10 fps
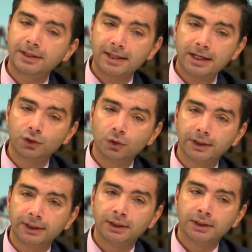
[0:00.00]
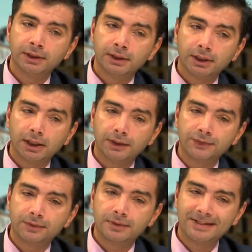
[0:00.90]
that actually
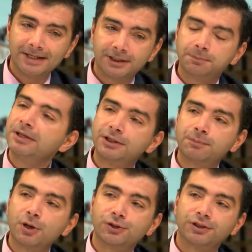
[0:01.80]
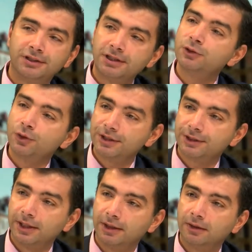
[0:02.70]
this peace process is
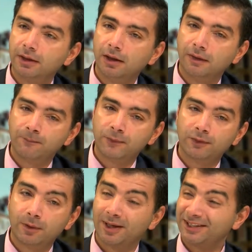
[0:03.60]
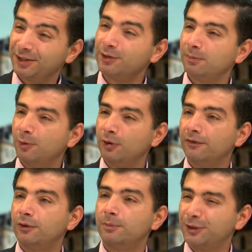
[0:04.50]
interesting from an external point
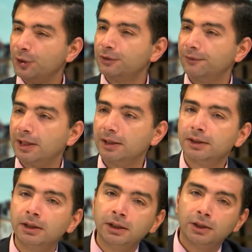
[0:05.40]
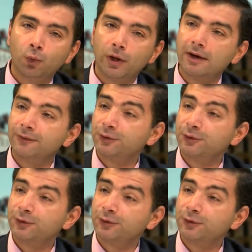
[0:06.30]
of view because of that. We have